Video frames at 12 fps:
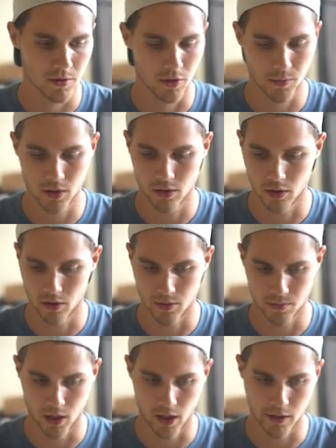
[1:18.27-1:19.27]
So I'm gonna go to the
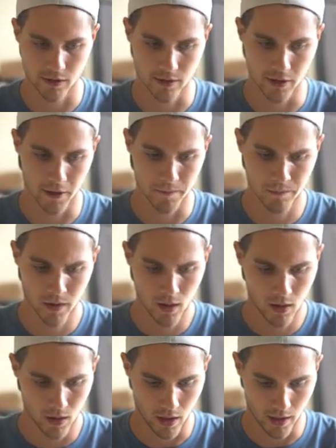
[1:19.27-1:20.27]
products here.
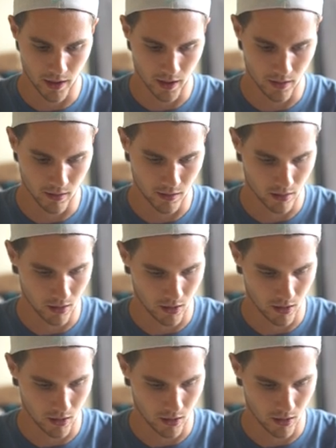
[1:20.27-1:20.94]
And